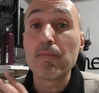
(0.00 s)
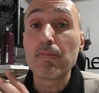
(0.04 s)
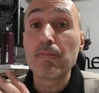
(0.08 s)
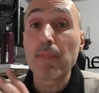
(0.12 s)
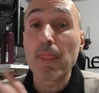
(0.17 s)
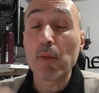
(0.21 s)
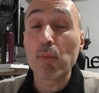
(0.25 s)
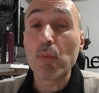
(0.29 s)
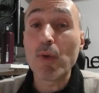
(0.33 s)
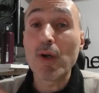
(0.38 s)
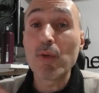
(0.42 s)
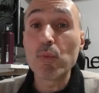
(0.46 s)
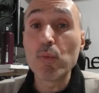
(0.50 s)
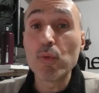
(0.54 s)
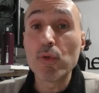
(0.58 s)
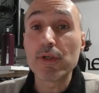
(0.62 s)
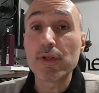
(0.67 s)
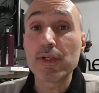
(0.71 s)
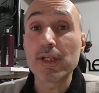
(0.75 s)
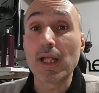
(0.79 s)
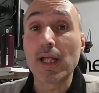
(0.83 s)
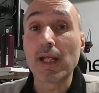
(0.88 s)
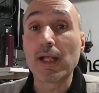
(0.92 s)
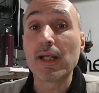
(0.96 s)

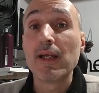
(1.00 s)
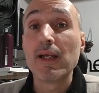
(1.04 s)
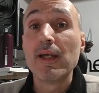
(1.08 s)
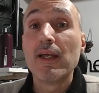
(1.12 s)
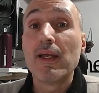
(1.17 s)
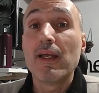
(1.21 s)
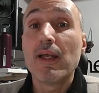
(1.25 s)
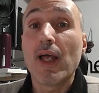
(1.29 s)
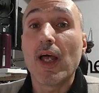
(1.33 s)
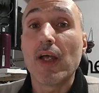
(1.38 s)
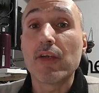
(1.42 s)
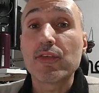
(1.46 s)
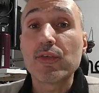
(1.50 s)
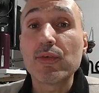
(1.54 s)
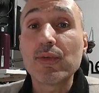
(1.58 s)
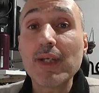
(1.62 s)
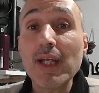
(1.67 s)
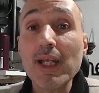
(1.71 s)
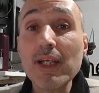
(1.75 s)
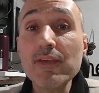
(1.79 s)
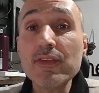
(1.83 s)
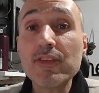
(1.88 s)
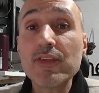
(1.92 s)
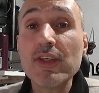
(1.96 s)
warning. As you
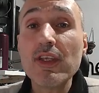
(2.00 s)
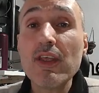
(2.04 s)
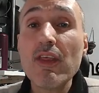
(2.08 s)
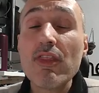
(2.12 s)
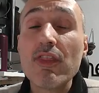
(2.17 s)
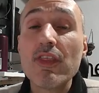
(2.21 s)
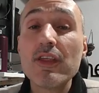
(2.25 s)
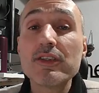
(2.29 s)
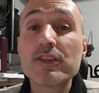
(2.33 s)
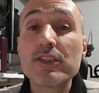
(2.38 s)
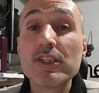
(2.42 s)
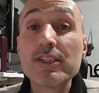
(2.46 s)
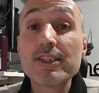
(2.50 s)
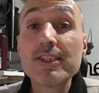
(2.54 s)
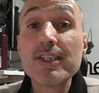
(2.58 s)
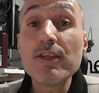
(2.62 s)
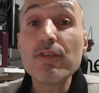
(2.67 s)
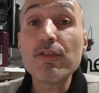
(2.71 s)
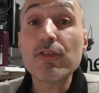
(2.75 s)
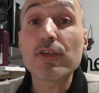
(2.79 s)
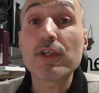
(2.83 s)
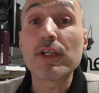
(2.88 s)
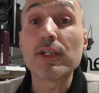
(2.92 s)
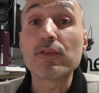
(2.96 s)
can see, this is
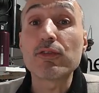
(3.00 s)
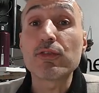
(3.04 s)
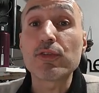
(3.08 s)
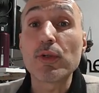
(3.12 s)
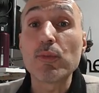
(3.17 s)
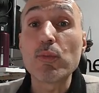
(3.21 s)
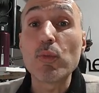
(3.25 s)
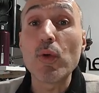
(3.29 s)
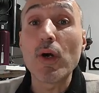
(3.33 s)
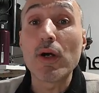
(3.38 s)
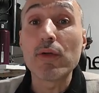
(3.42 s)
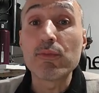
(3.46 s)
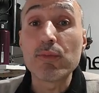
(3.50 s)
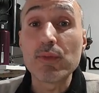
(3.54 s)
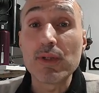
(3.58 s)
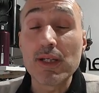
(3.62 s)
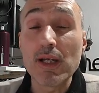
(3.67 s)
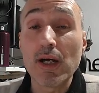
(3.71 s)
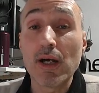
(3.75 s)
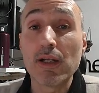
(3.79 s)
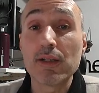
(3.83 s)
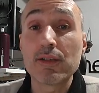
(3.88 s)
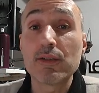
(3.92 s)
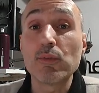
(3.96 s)
different from what we
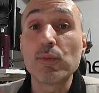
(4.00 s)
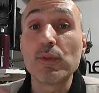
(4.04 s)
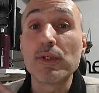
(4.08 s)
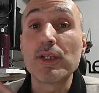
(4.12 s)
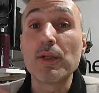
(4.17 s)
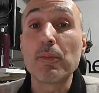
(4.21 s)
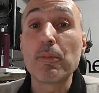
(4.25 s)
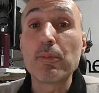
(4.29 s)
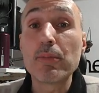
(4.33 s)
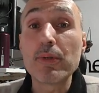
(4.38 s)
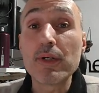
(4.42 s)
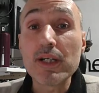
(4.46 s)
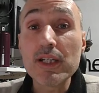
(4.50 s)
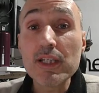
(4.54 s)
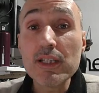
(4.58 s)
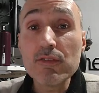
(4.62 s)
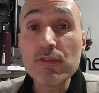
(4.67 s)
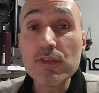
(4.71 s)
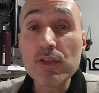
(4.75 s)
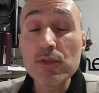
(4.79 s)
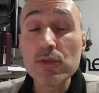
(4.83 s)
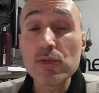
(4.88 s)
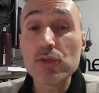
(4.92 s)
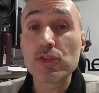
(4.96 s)
got with the
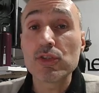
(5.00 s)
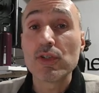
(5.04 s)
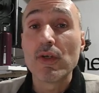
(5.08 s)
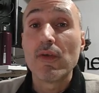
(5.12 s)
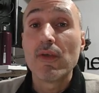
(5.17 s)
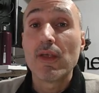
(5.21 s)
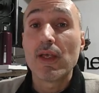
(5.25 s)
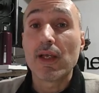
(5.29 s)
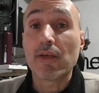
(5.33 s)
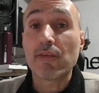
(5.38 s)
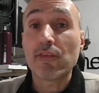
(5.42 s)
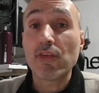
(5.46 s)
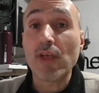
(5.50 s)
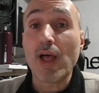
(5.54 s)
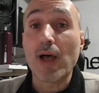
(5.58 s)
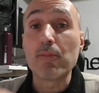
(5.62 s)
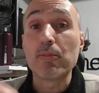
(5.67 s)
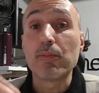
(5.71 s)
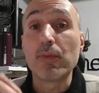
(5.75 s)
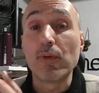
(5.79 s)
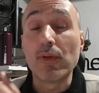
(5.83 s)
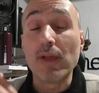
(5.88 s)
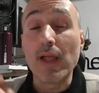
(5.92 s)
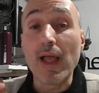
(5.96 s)
previous
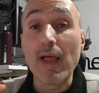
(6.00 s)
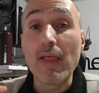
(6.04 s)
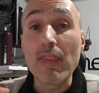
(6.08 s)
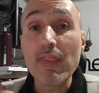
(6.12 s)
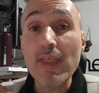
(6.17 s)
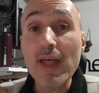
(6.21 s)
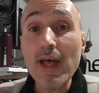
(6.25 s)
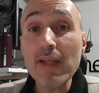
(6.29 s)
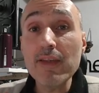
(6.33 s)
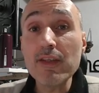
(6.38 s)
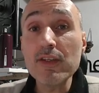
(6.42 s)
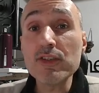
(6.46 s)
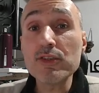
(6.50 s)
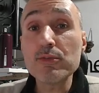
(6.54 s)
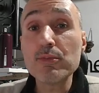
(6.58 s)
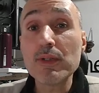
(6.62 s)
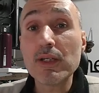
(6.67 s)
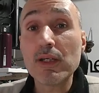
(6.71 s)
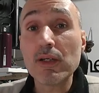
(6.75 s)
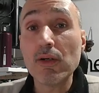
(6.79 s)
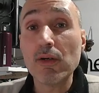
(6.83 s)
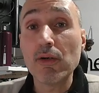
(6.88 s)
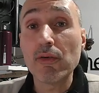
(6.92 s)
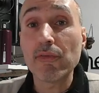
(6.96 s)
example. And that is
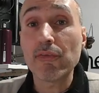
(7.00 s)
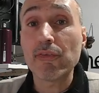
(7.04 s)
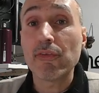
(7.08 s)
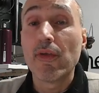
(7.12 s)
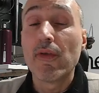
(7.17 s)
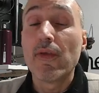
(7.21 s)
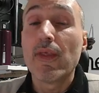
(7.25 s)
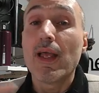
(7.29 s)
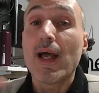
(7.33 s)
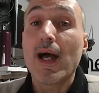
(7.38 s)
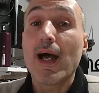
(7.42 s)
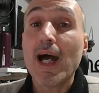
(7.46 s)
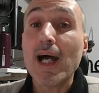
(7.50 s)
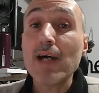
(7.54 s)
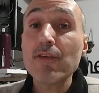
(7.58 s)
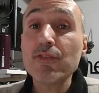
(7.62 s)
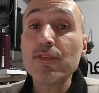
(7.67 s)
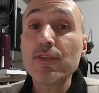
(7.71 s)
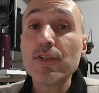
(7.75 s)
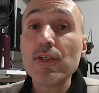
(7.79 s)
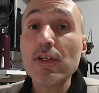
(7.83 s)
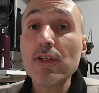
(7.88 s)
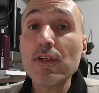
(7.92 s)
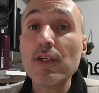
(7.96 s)
because
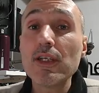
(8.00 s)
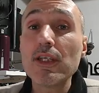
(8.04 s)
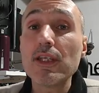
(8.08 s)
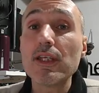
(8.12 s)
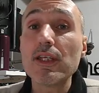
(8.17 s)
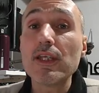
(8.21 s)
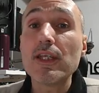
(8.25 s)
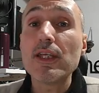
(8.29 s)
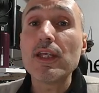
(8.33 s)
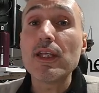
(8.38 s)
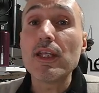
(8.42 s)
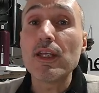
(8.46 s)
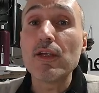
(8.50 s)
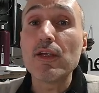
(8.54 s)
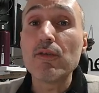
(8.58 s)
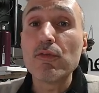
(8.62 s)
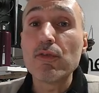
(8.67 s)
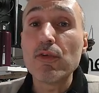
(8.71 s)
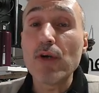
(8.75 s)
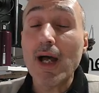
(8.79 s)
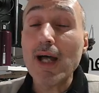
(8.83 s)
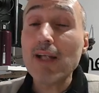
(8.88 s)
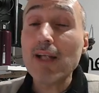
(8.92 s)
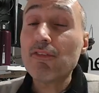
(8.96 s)
after
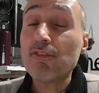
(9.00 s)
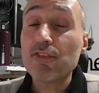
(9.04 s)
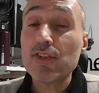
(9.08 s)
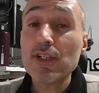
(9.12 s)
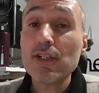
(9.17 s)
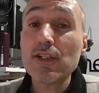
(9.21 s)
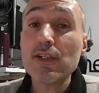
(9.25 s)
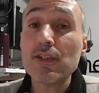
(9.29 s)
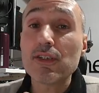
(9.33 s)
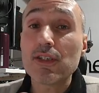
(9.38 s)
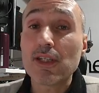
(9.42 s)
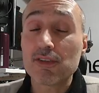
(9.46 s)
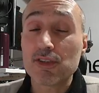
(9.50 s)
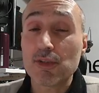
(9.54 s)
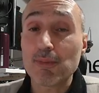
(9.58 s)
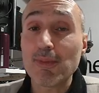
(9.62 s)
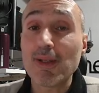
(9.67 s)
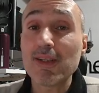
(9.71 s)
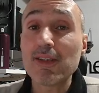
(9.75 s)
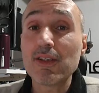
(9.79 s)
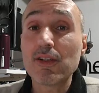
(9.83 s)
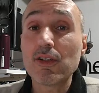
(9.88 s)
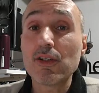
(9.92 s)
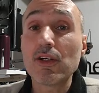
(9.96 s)
the
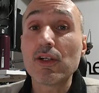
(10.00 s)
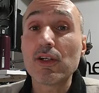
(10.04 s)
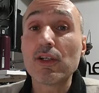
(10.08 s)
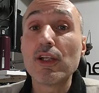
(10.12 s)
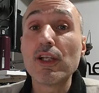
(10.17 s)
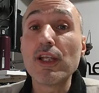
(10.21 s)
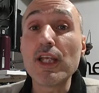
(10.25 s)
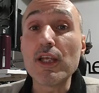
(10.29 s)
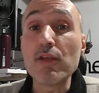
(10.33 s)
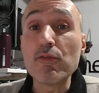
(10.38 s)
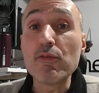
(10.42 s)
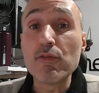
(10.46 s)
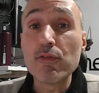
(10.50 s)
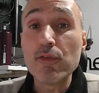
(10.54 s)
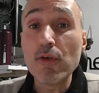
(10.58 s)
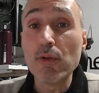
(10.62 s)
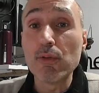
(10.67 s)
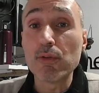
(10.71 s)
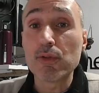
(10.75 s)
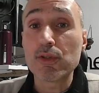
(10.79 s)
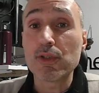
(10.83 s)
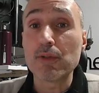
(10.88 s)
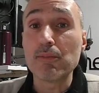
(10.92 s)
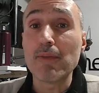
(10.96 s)
semantic kernel
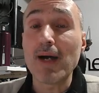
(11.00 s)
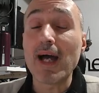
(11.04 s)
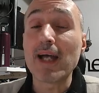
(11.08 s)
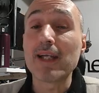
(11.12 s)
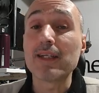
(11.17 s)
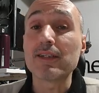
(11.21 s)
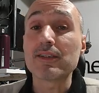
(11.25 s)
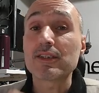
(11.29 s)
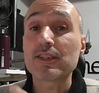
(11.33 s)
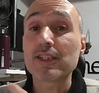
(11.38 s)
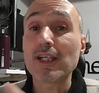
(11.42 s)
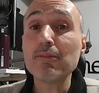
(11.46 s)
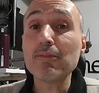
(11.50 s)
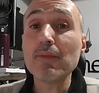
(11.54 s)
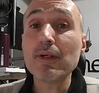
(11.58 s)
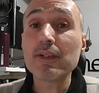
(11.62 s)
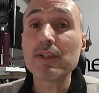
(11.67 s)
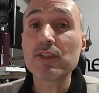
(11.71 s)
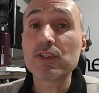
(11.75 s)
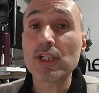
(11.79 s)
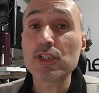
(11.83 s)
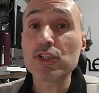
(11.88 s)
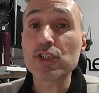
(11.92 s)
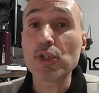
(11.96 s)
invoked my
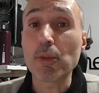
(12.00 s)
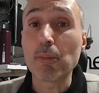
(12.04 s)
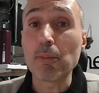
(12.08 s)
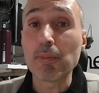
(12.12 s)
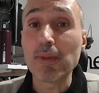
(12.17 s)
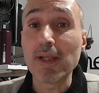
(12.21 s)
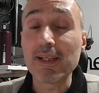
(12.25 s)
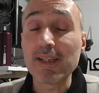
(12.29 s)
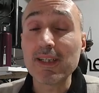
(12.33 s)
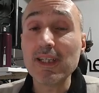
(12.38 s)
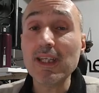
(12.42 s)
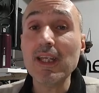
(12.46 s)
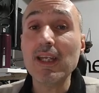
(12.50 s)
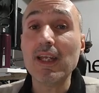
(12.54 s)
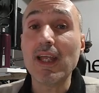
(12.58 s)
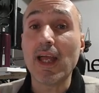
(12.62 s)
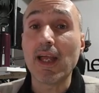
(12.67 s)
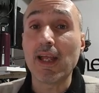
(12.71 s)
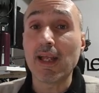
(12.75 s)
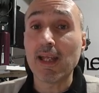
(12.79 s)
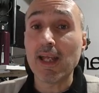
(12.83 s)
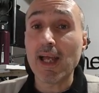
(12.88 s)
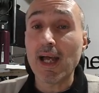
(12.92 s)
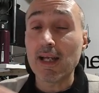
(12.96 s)
summarization plugin
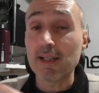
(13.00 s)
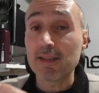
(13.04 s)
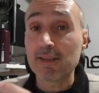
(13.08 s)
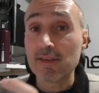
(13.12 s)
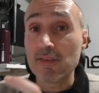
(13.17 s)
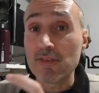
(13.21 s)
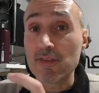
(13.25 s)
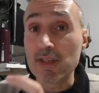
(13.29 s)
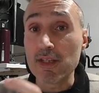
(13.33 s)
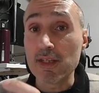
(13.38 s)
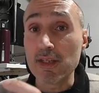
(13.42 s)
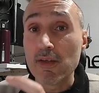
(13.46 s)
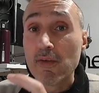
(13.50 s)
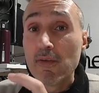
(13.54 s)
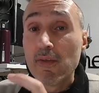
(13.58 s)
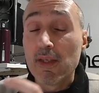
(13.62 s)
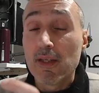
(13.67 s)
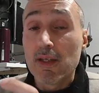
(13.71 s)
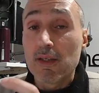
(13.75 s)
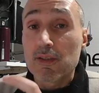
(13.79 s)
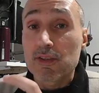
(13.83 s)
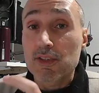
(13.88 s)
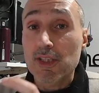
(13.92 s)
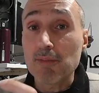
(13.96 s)
and got the
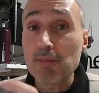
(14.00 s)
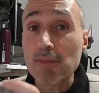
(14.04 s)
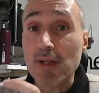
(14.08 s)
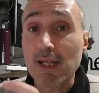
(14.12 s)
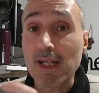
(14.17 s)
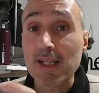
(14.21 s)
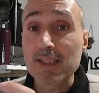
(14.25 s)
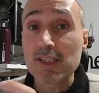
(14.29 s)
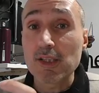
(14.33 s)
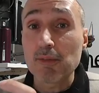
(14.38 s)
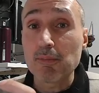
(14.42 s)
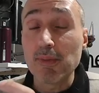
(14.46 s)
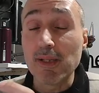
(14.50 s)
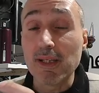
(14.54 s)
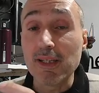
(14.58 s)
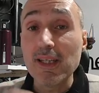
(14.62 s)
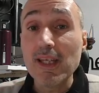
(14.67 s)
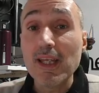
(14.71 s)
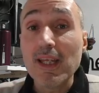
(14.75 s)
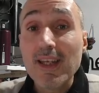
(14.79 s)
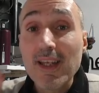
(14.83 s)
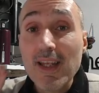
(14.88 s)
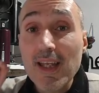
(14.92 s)
summarized plugin,